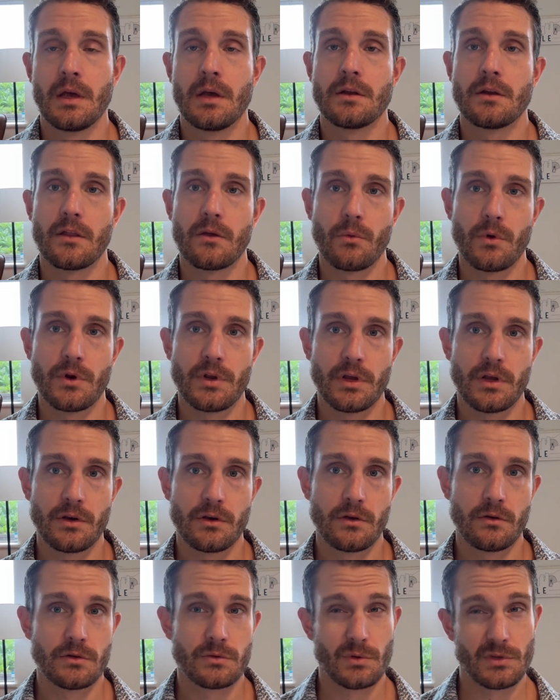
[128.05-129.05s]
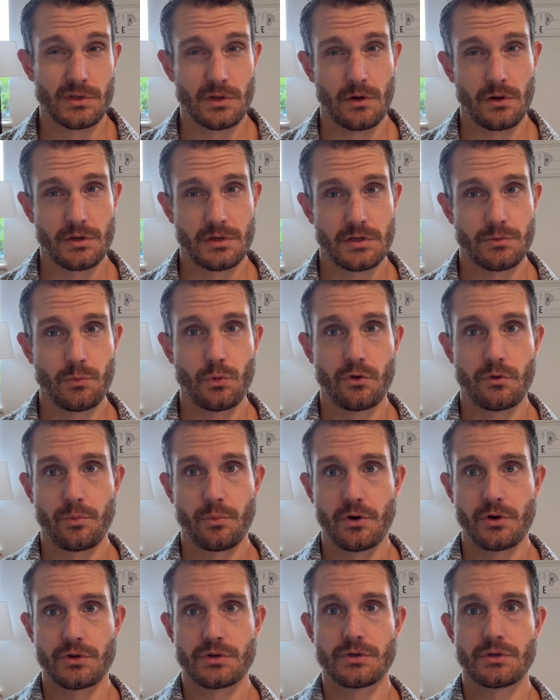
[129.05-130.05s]
Another one you can do is what's called smooth
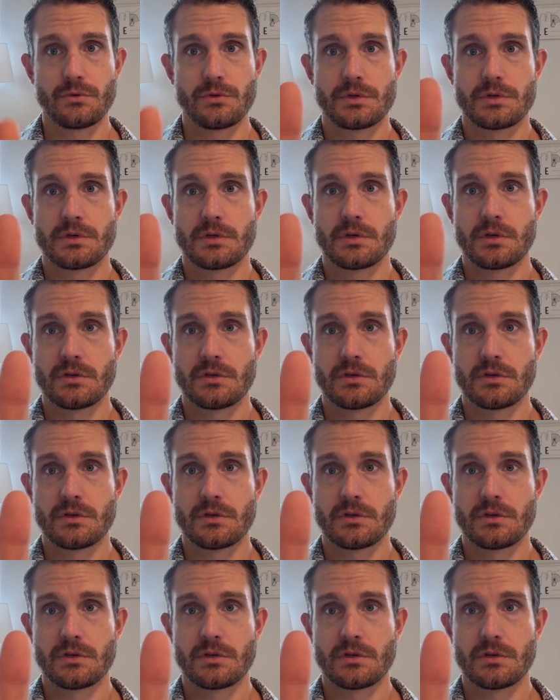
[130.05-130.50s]
pursuits.